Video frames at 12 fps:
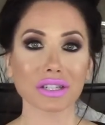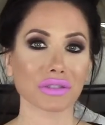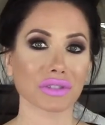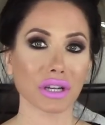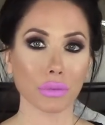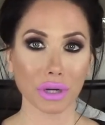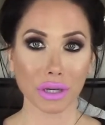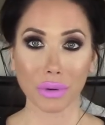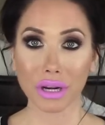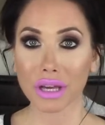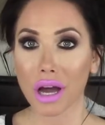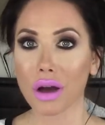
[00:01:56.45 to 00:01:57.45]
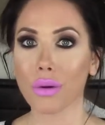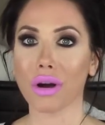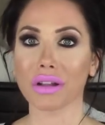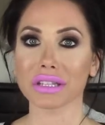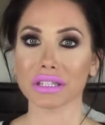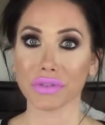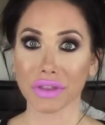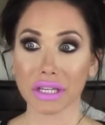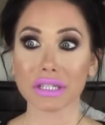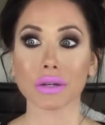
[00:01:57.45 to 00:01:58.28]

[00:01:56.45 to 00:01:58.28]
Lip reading: If so, where do you want to go? All these different things.